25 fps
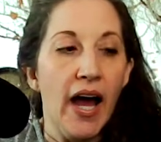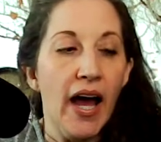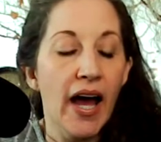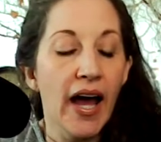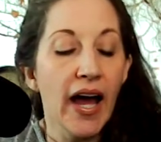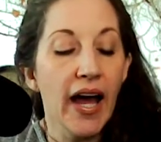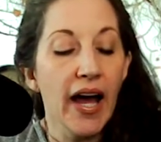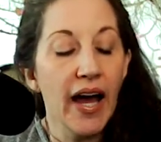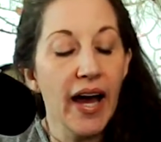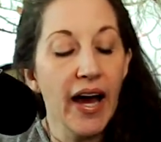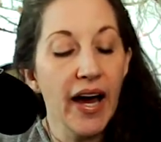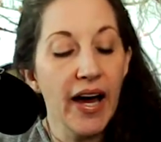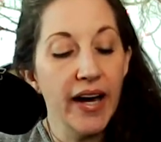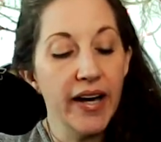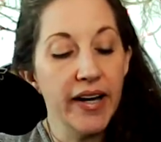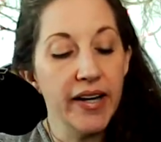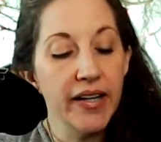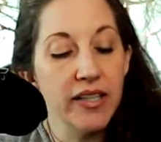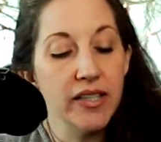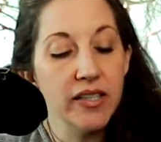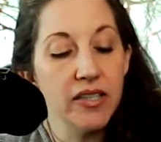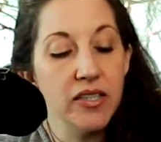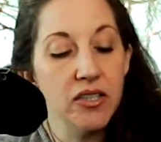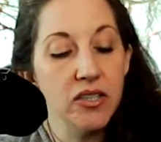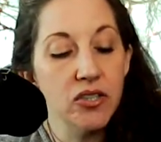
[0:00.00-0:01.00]

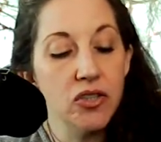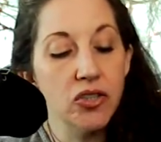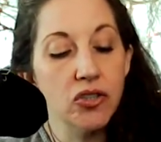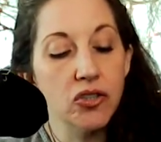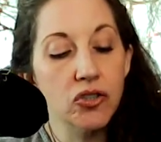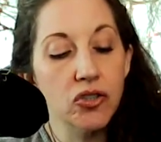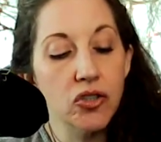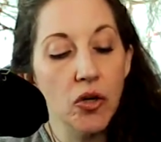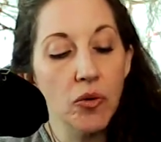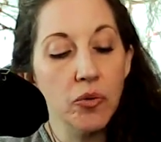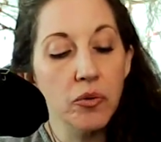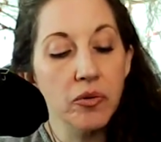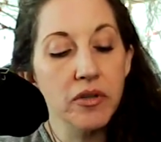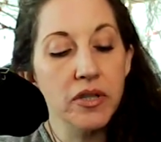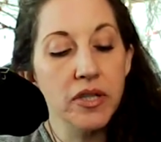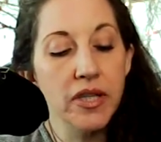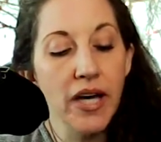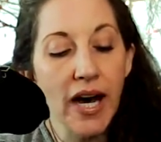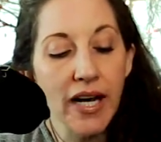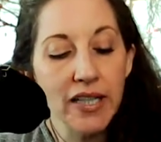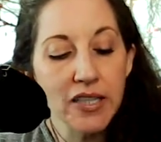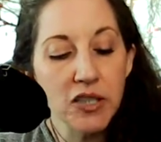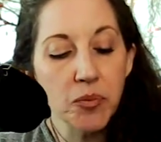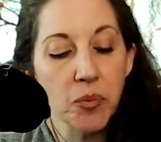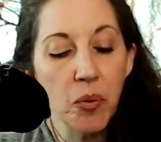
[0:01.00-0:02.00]
And so
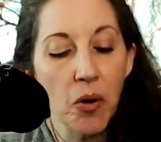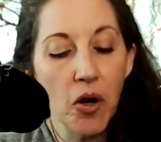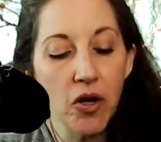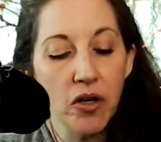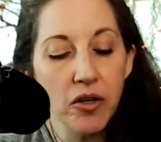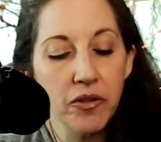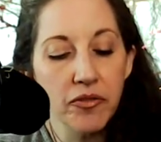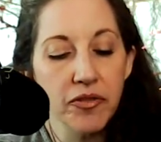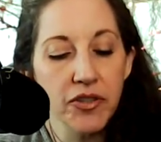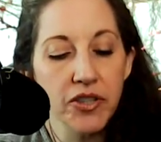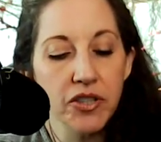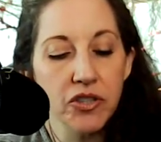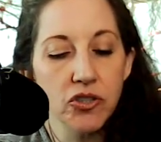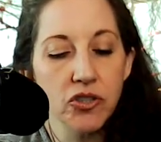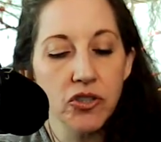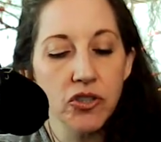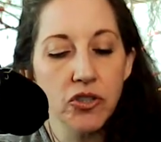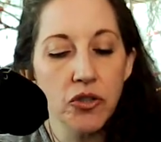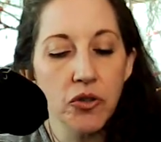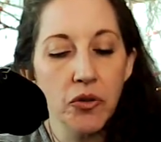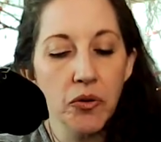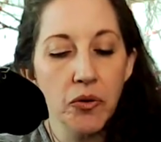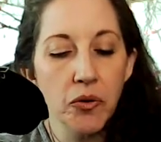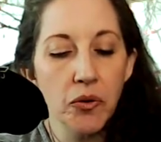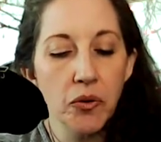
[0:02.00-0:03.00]
that's part of it
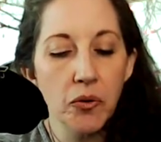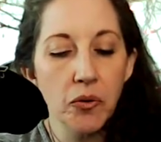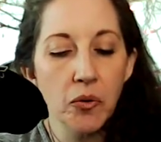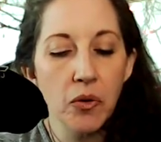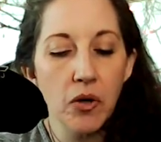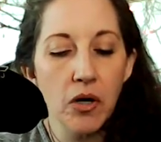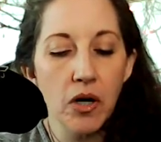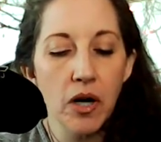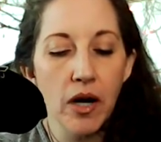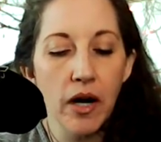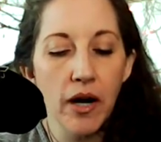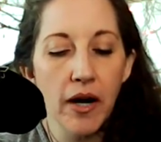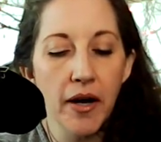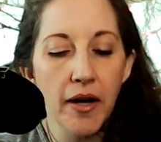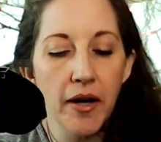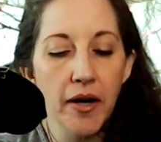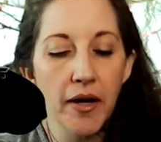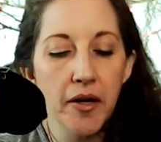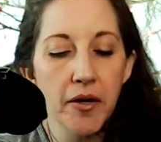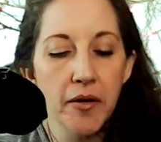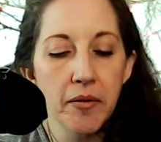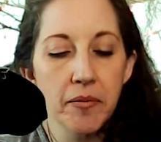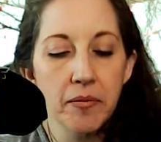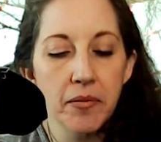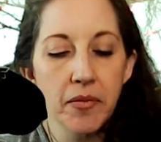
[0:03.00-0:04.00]
too.
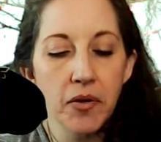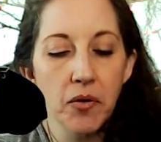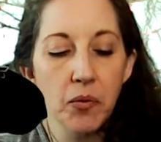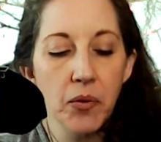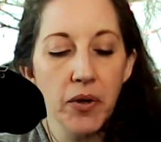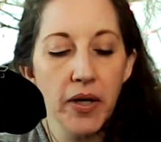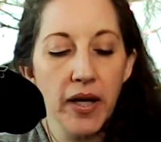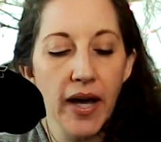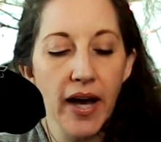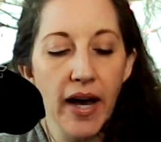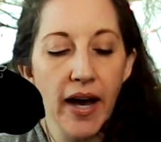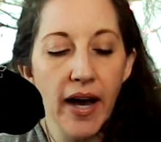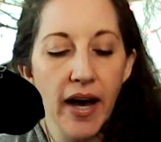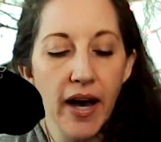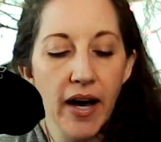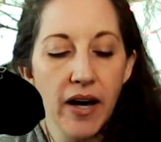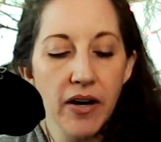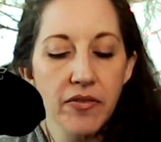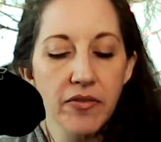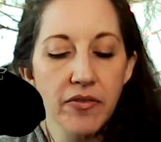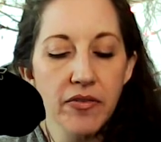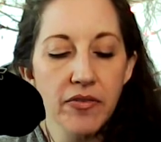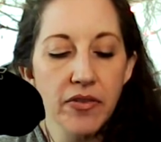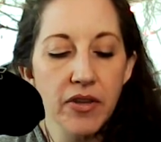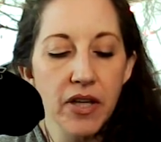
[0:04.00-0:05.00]
Um, we
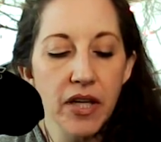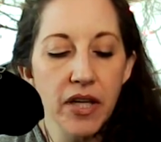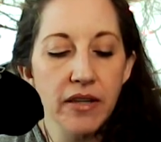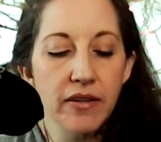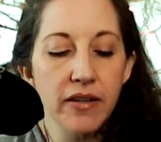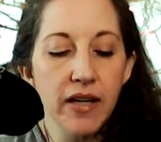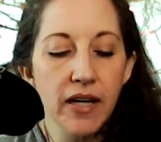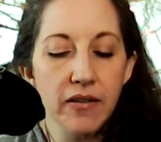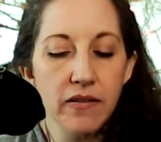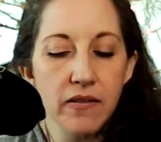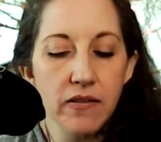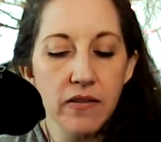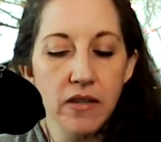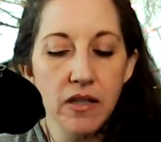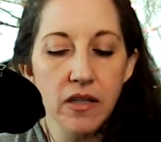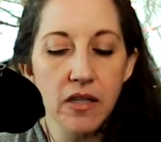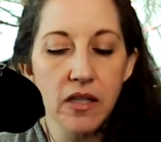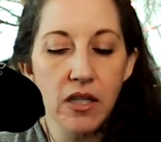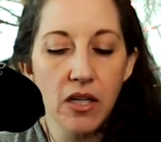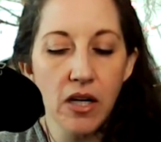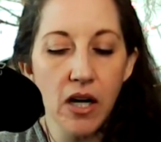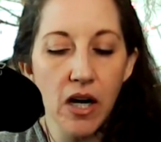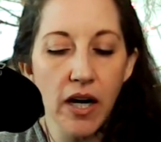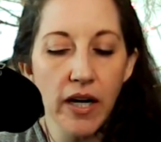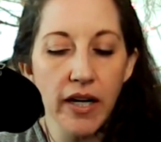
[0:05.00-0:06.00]
have, and that's the
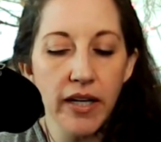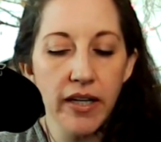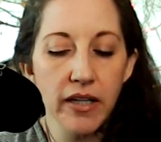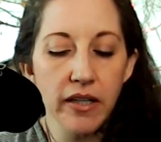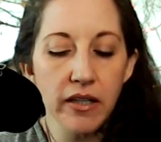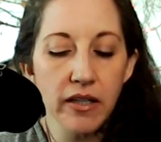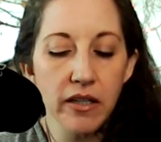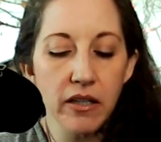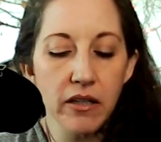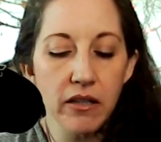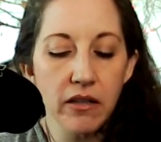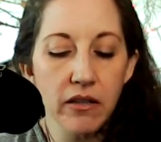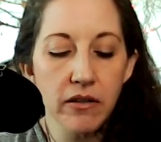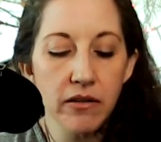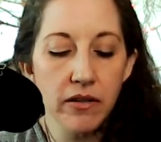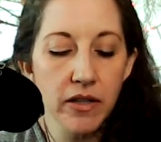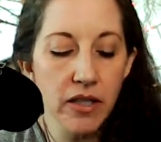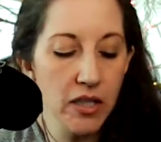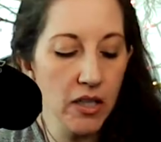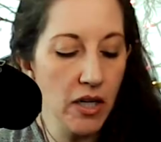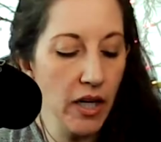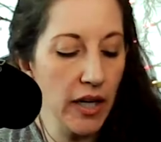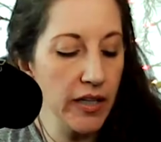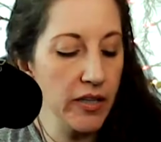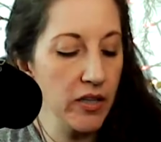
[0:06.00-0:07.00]
nine, the
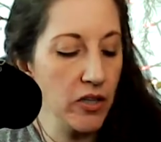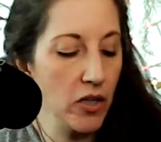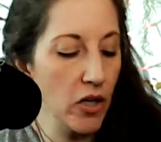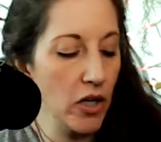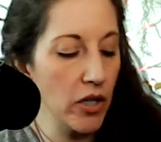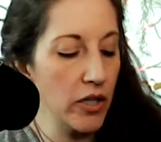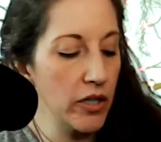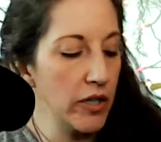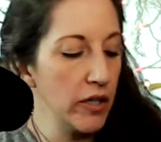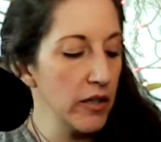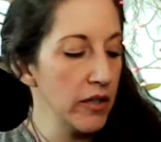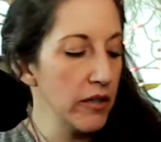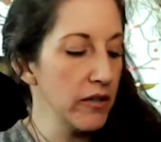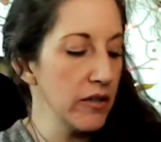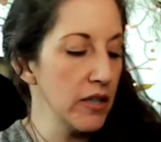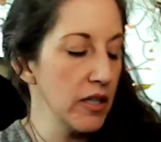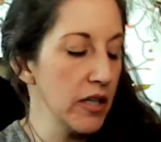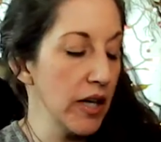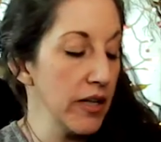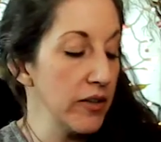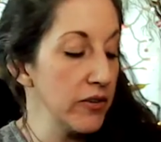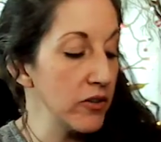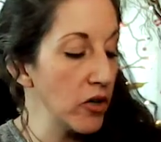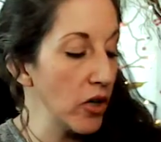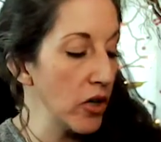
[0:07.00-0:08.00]
nine card, the
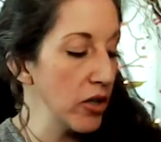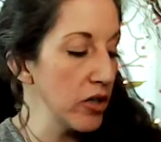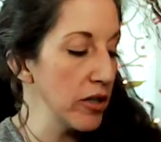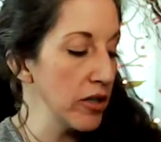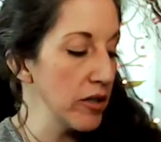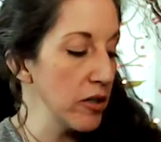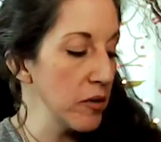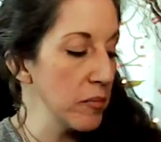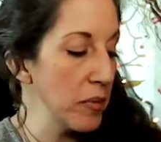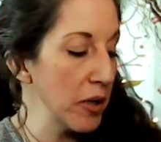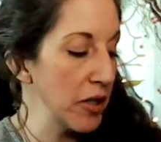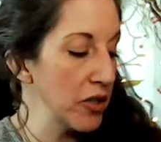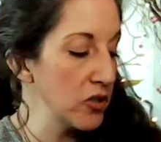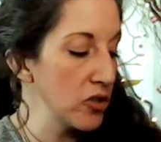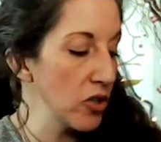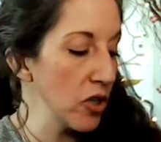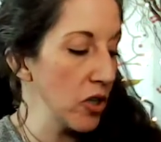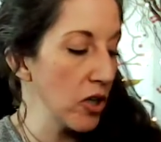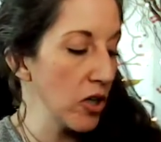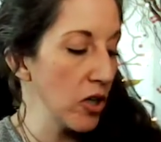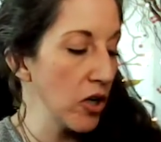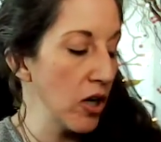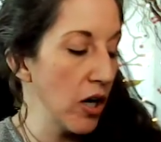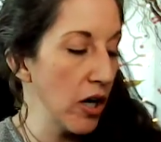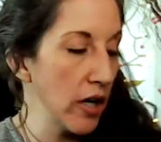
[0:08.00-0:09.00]
ninth card in the major
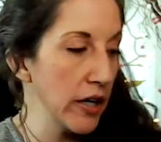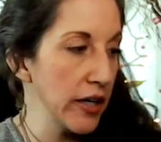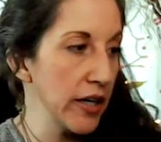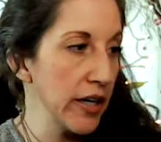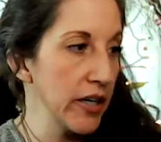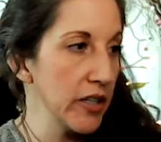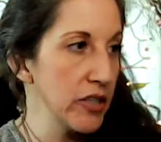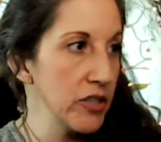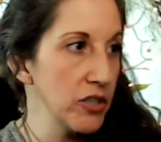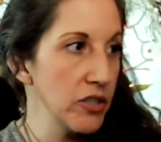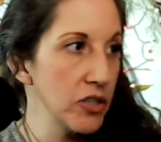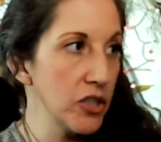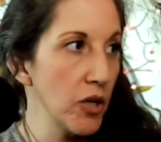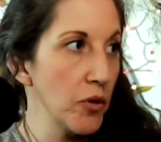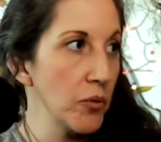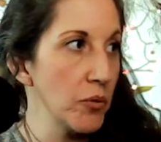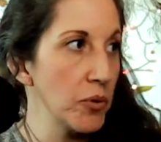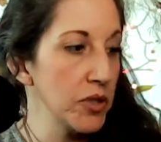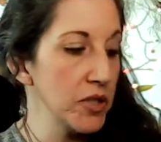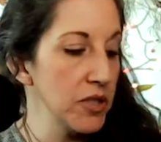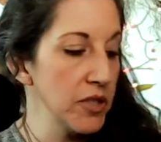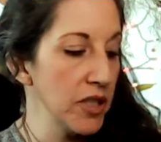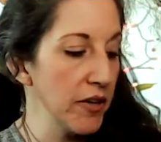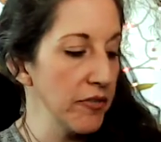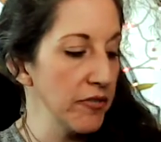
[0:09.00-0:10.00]
arcana. So we're
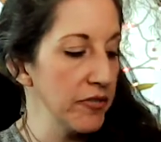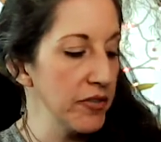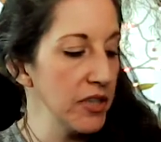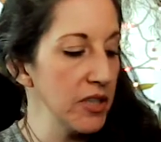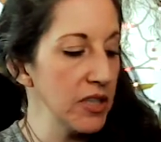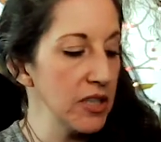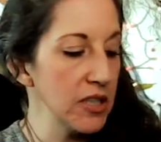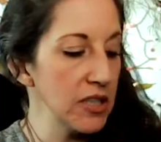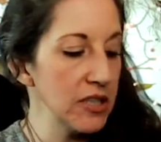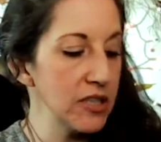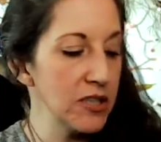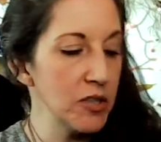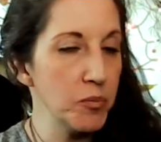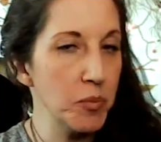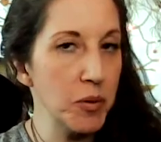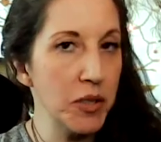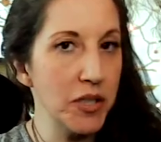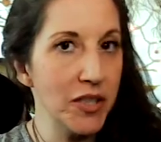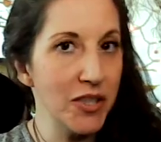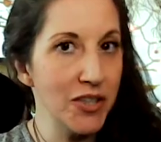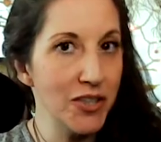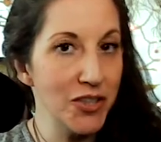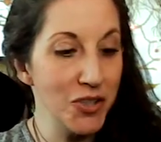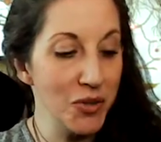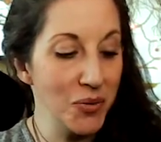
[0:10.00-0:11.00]
definitely
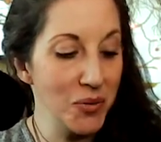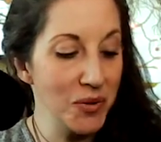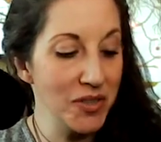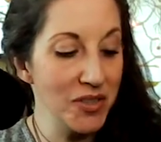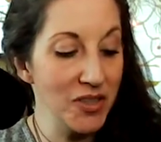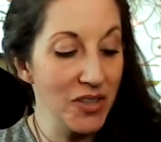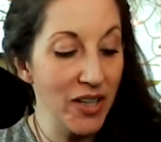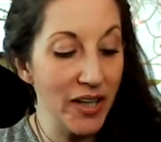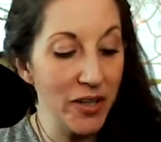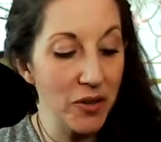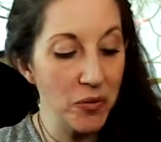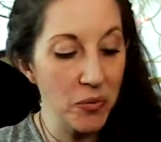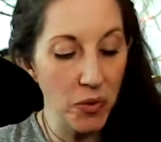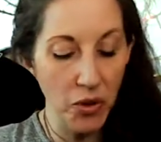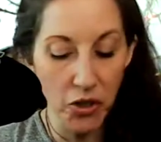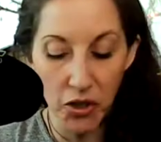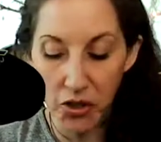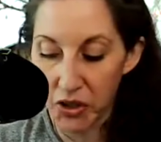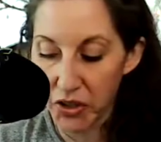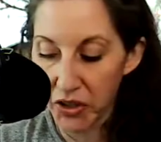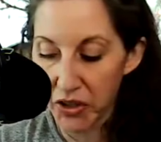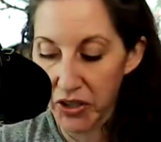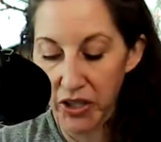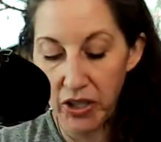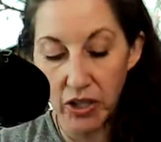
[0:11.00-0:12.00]
speaking to a light
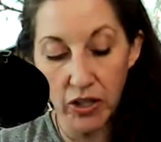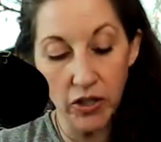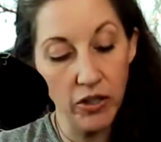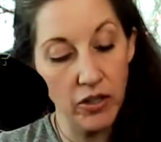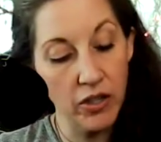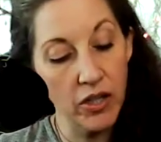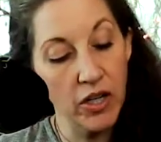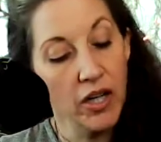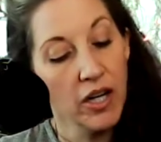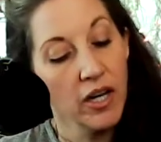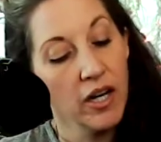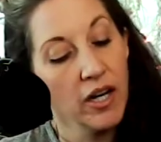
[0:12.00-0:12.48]
worker here,